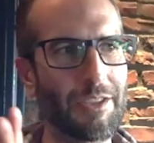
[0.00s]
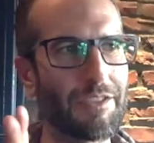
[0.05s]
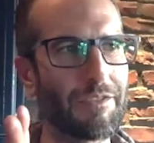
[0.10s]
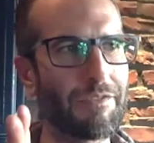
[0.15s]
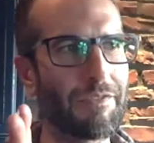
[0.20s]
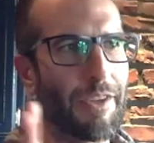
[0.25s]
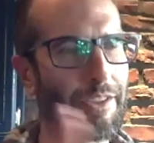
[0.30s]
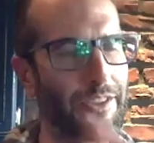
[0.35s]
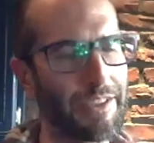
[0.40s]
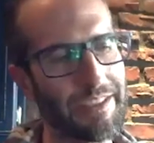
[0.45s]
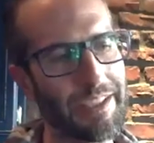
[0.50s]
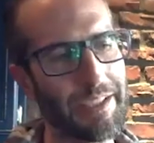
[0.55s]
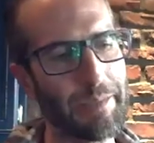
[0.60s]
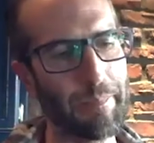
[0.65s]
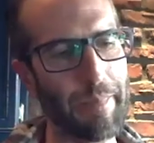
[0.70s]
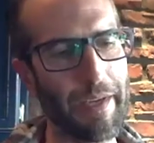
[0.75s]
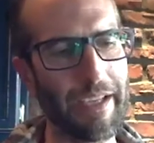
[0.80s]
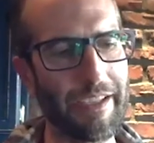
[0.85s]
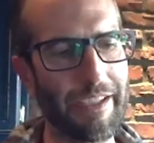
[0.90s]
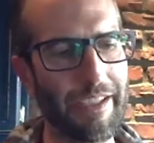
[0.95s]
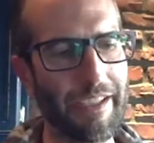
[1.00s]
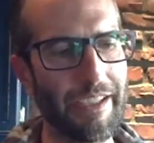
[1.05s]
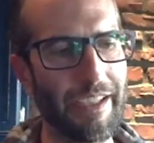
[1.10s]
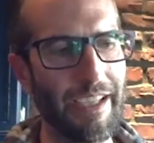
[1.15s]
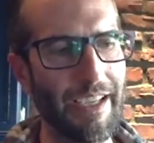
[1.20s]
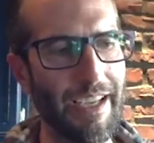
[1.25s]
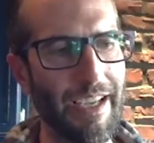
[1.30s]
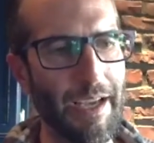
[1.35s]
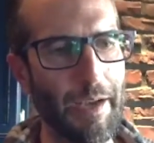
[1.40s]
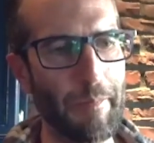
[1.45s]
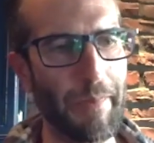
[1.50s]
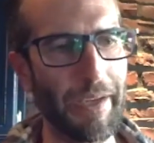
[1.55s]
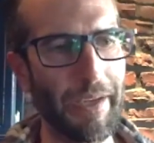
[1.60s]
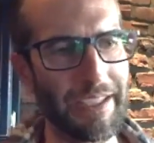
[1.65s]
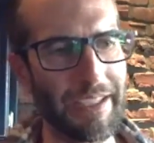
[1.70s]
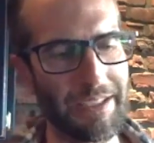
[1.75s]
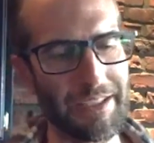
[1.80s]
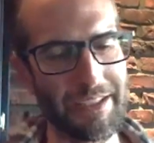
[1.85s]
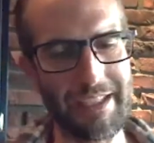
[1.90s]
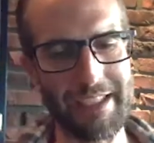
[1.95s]
fall asleep better, but
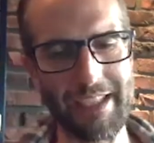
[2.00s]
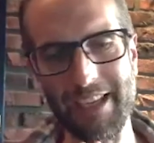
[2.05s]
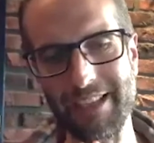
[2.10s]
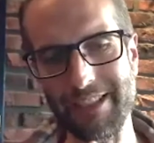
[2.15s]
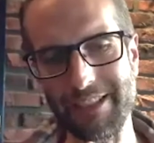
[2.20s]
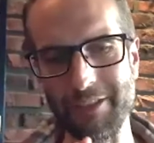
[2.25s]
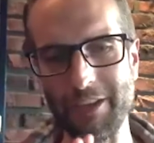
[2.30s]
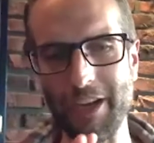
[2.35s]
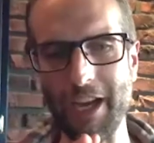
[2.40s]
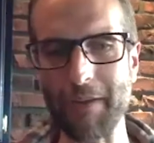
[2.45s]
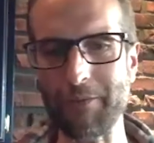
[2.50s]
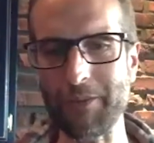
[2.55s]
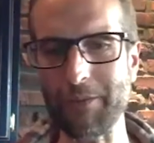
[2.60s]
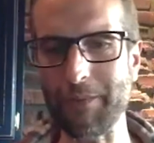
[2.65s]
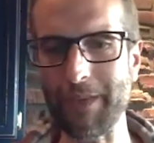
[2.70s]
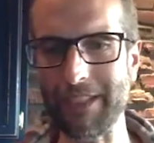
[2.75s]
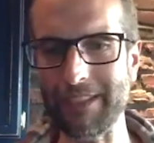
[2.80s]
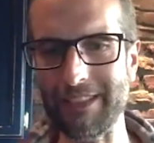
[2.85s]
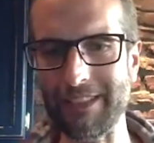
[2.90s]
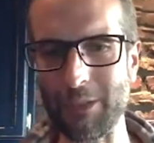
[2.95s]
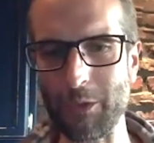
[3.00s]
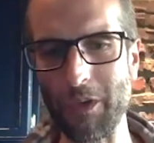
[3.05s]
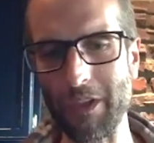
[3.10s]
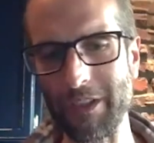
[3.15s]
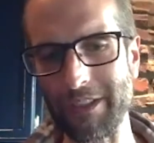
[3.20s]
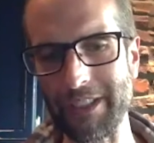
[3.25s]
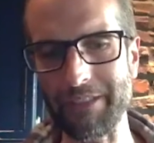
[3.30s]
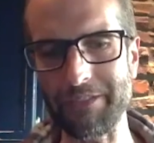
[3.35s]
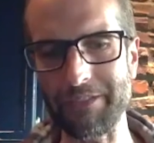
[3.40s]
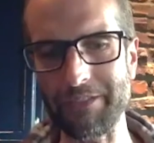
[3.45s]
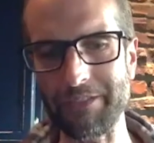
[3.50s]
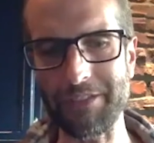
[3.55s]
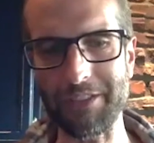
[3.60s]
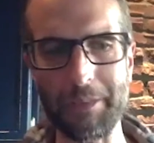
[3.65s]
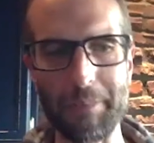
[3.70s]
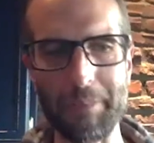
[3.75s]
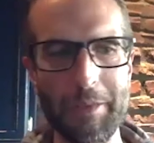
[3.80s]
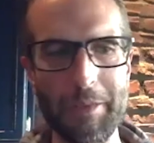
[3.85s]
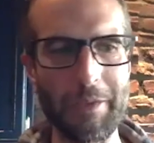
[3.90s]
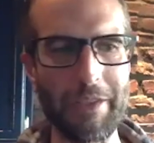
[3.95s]
it's designed to optimize the quality of
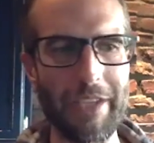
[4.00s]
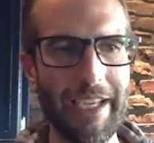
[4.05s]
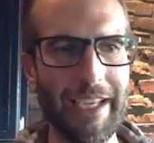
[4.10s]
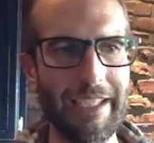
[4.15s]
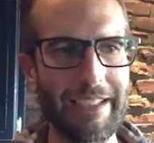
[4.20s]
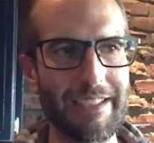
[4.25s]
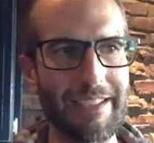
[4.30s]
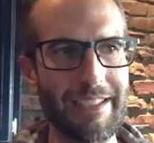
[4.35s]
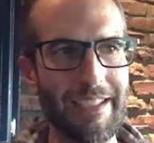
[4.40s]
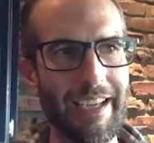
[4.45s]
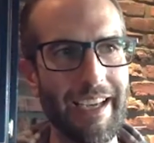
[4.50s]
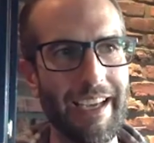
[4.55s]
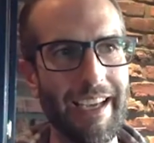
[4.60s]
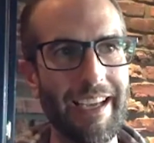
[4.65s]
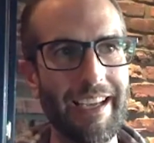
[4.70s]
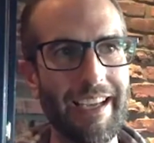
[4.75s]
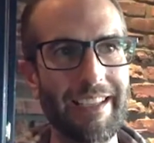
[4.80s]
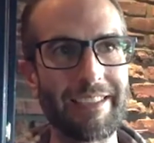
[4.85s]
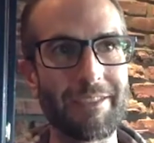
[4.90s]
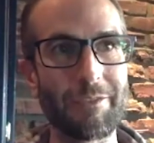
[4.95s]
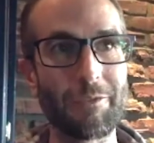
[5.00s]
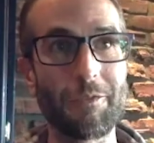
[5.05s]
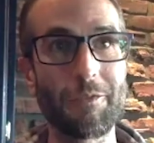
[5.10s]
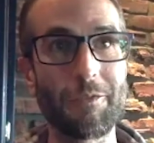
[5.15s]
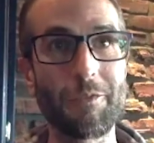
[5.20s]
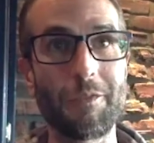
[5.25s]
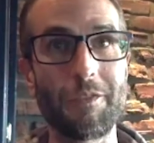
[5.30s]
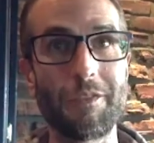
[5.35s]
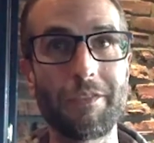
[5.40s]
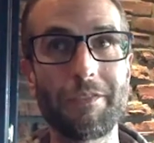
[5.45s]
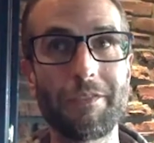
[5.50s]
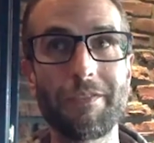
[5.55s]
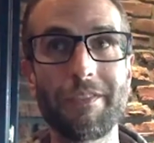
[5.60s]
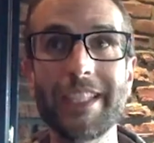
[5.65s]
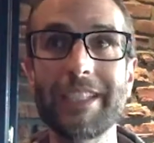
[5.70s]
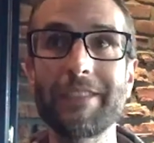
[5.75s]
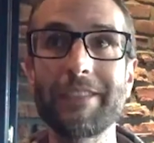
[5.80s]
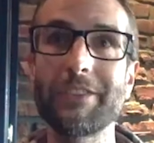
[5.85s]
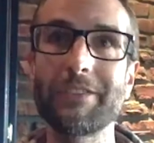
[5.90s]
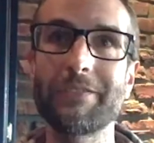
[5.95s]
sleep you get and
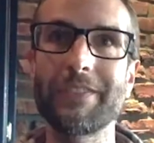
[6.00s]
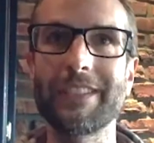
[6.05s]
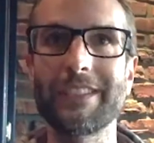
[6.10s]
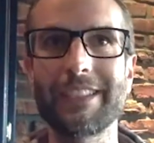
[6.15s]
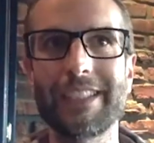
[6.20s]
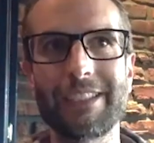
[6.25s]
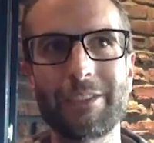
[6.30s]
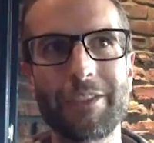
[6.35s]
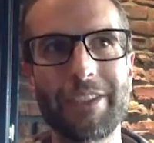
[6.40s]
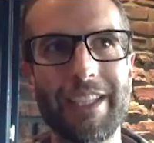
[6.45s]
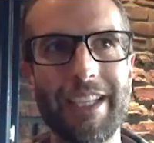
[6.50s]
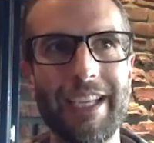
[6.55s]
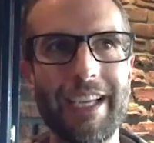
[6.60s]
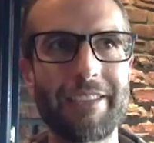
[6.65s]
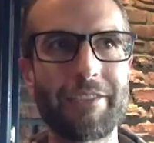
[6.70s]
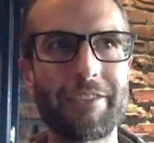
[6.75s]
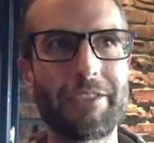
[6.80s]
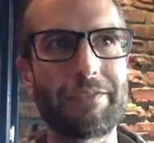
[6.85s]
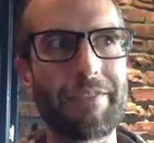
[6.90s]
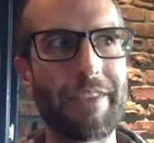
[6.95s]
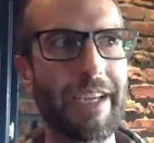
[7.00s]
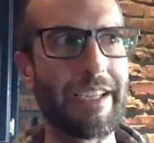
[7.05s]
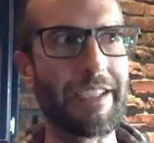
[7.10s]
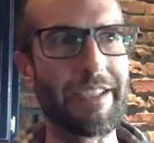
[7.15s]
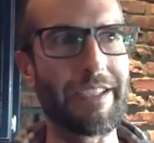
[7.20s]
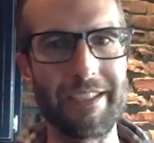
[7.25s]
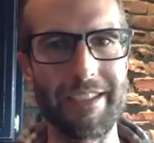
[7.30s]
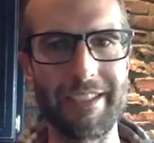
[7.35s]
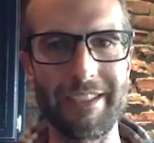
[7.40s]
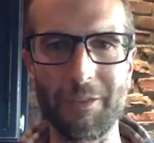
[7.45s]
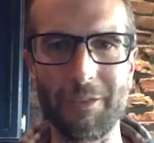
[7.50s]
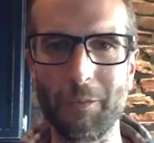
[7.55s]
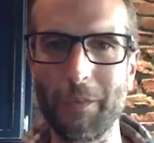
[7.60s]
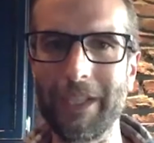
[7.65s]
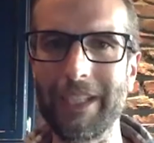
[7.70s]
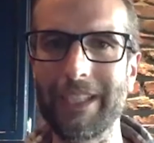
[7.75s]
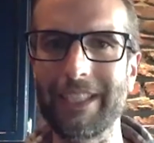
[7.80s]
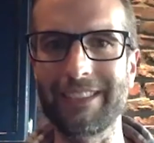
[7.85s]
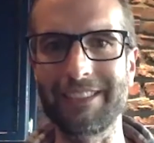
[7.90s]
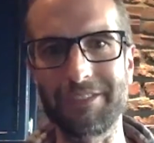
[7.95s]
leave you feeling with that refreshed,
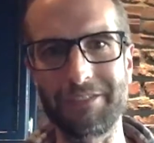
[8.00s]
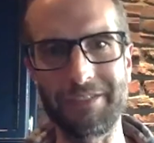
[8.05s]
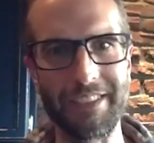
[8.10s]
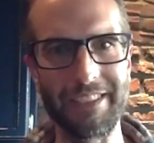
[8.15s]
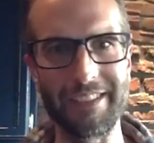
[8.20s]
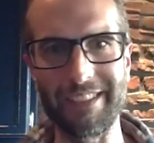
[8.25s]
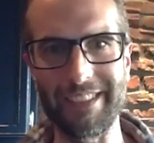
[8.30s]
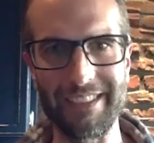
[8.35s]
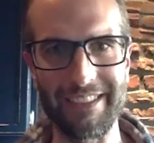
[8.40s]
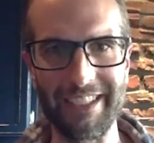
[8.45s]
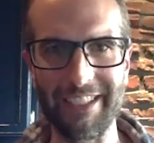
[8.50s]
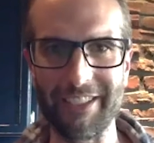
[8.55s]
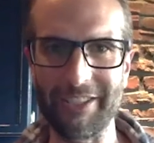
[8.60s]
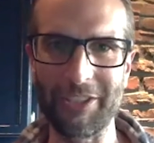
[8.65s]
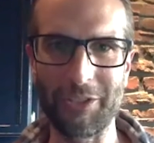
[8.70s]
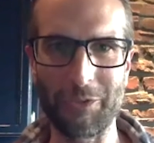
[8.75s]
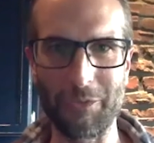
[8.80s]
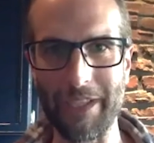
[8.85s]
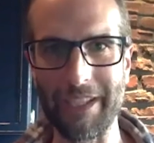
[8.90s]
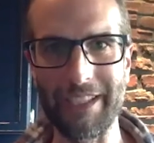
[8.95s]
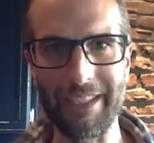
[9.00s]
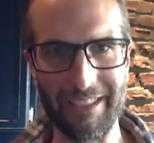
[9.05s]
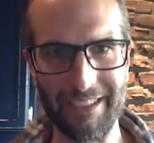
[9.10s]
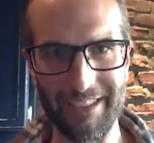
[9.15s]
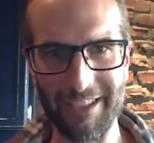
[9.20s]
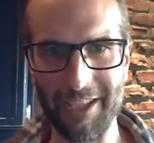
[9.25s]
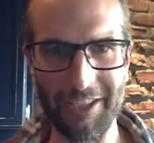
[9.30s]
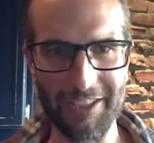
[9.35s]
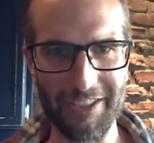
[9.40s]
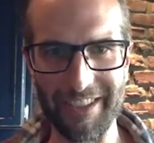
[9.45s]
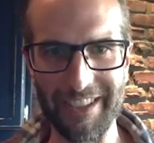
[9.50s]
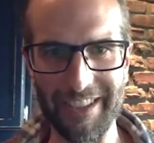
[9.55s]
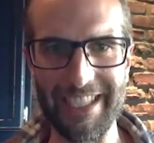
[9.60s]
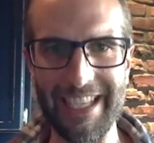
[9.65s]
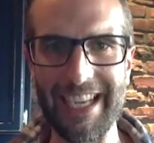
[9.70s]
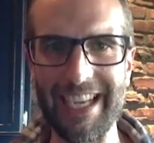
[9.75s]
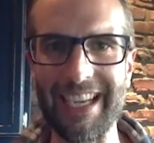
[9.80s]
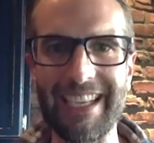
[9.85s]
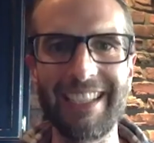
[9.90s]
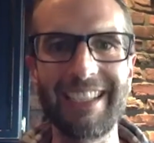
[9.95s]
awakened feeling like you're just ready to conquer the
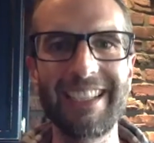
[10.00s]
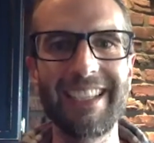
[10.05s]
day.